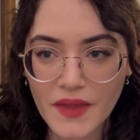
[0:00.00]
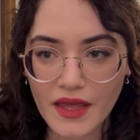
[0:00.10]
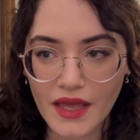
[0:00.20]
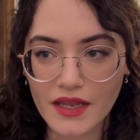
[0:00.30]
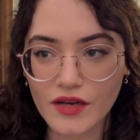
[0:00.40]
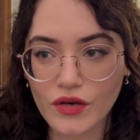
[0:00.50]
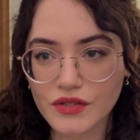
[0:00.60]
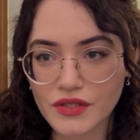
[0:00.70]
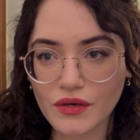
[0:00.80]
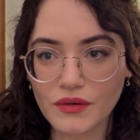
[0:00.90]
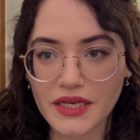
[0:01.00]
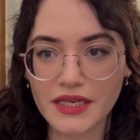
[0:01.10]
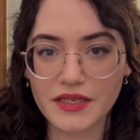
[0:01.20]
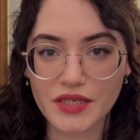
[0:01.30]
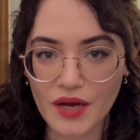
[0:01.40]
and also in
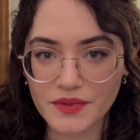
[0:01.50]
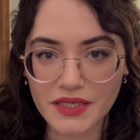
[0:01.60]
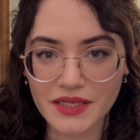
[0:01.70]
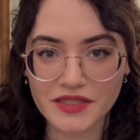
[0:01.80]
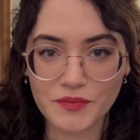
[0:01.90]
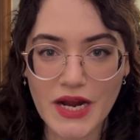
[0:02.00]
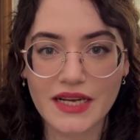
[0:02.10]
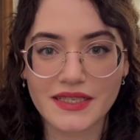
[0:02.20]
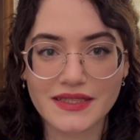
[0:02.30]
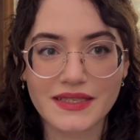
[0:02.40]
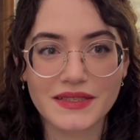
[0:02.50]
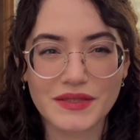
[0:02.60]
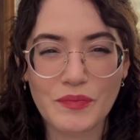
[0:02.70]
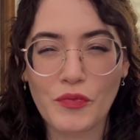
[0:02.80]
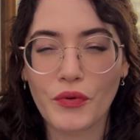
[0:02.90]
adopting his practices
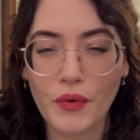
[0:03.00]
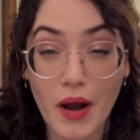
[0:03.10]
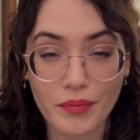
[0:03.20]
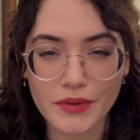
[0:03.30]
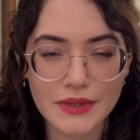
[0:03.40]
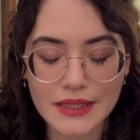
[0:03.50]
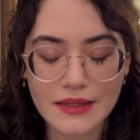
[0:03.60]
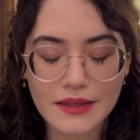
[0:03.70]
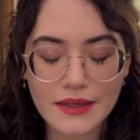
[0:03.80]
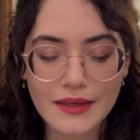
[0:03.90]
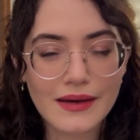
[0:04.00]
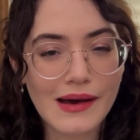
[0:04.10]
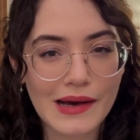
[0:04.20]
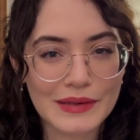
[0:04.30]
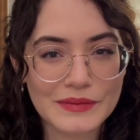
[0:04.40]
properly.
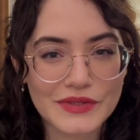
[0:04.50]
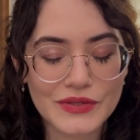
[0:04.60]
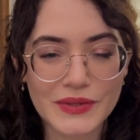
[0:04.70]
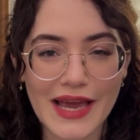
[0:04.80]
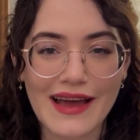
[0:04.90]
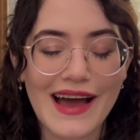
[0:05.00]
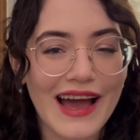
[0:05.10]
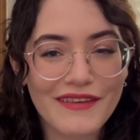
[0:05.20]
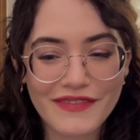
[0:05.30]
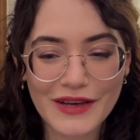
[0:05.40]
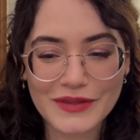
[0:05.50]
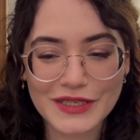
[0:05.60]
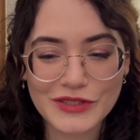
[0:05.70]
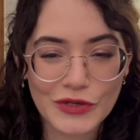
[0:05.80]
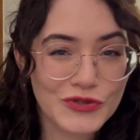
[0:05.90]
So yeah, I found
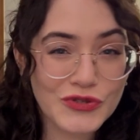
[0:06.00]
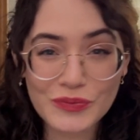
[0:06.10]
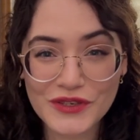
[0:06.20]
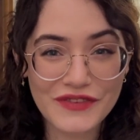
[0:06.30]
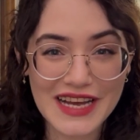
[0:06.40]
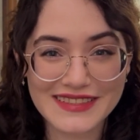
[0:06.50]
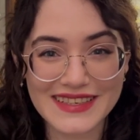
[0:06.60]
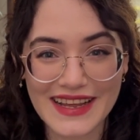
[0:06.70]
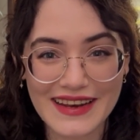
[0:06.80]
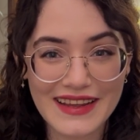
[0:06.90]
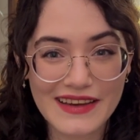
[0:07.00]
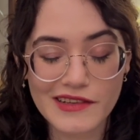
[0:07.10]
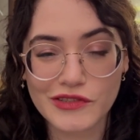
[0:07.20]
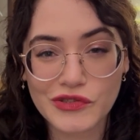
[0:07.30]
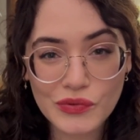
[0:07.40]
this super fascinating, a
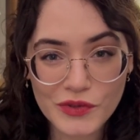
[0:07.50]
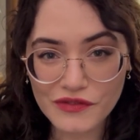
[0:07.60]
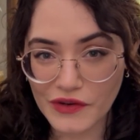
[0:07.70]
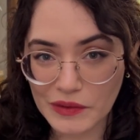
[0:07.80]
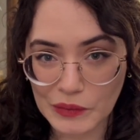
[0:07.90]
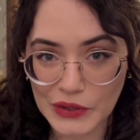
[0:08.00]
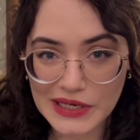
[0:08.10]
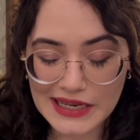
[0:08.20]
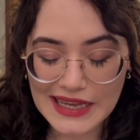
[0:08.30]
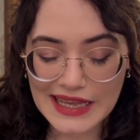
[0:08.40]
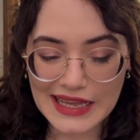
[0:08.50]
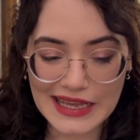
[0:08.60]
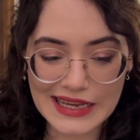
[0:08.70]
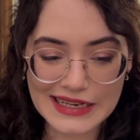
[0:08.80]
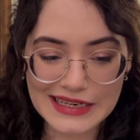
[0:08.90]
super fun book,
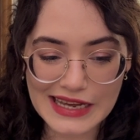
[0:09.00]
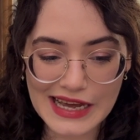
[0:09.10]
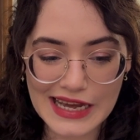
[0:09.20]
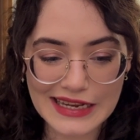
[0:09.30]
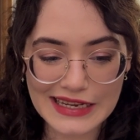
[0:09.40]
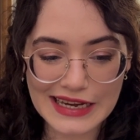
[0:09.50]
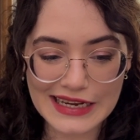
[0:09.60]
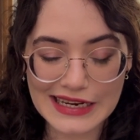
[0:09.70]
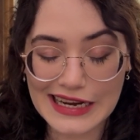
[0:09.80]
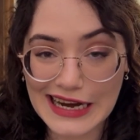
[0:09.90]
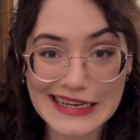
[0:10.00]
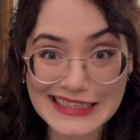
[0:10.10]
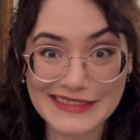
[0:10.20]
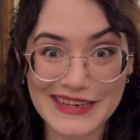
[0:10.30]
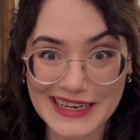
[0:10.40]
and I
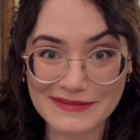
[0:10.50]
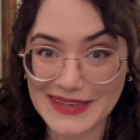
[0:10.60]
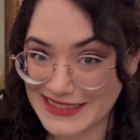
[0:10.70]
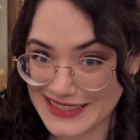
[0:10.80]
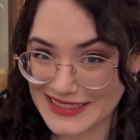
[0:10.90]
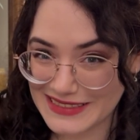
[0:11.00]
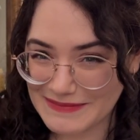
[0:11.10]
highly recommend it.